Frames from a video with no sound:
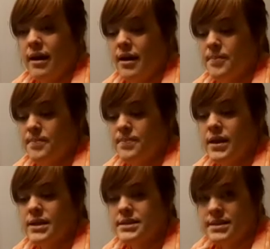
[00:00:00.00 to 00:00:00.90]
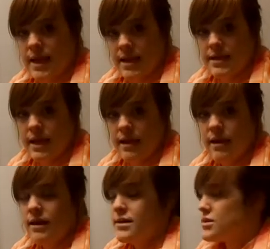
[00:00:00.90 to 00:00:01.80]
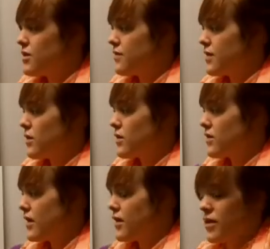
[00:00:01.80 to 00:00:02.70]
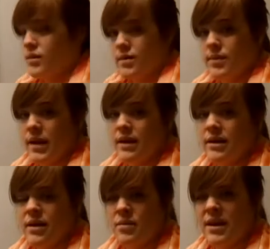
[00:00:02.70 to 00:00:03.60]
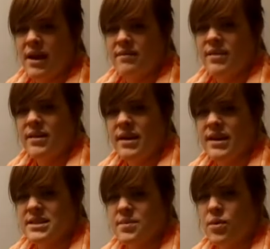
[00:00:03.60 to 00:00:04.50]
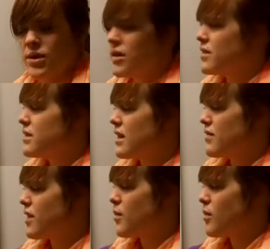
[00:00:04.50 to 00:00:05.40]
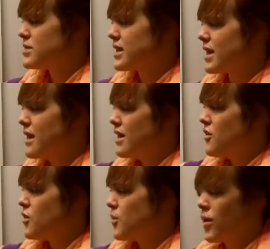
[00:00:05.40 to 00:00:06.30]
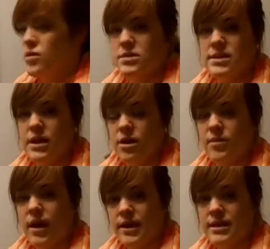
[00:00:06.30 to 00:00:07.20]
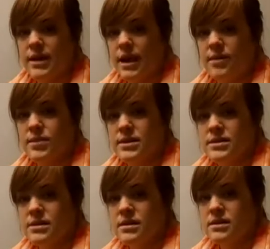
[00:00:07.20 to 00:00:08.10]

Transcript: um, standing. So if they weren't there, it would be it wouldn't have any support. You can think of them almost like the bones in our body that keep us